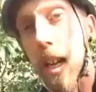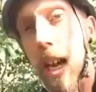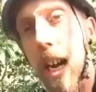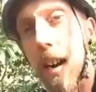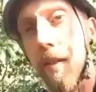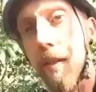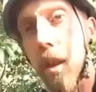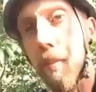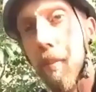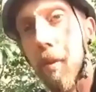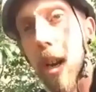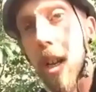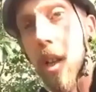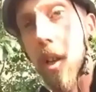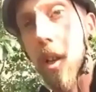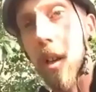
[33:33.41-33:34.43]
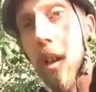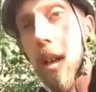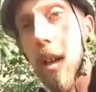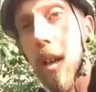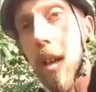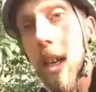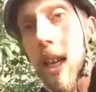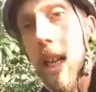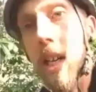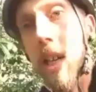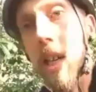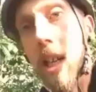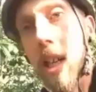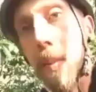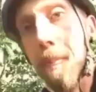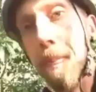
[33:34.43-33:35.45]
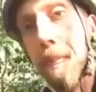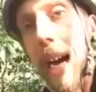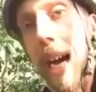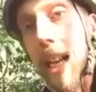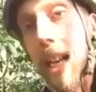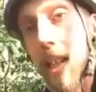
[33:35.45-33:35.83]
aerial predator is there's a bat